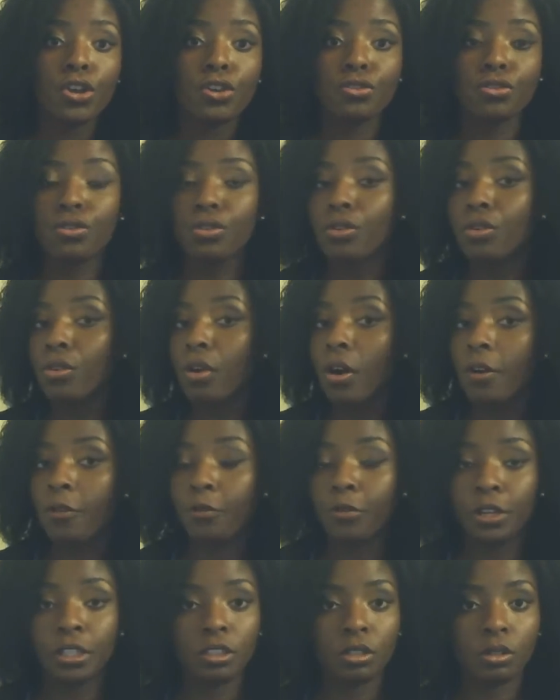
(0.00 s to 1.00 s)
you are
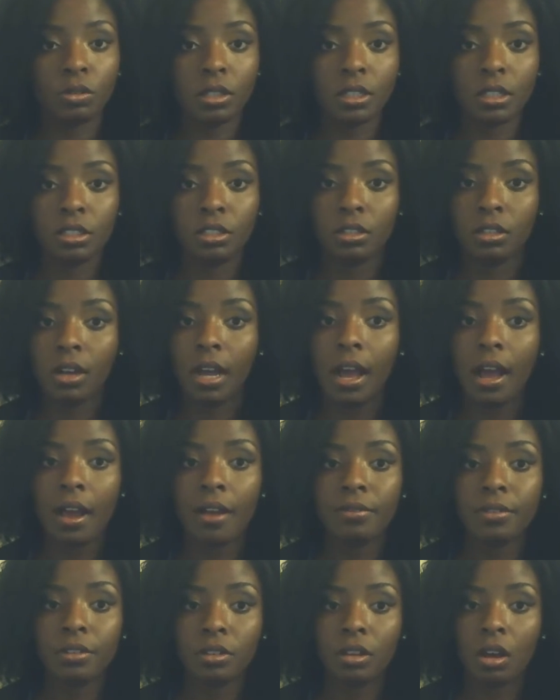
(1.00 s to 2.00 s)
free to order, you know,
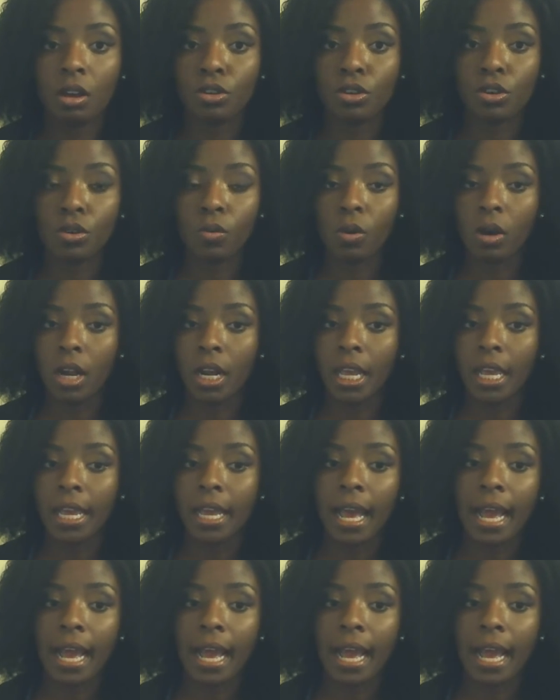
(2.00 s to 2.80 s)
however long you want it.